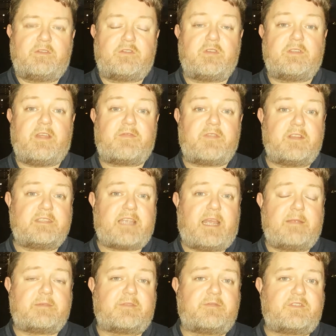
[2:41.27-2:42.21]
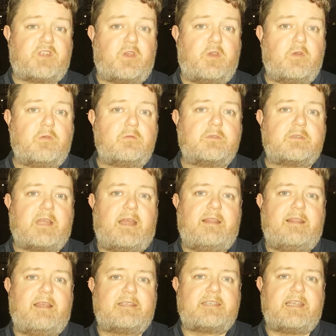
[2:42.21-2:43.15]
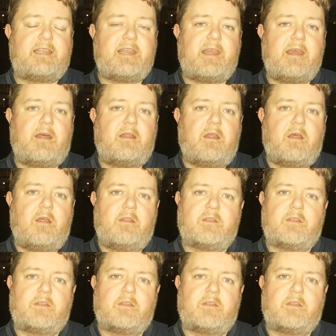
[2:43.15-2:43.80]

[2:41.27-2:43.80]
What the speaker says: Two different types of tools in this area.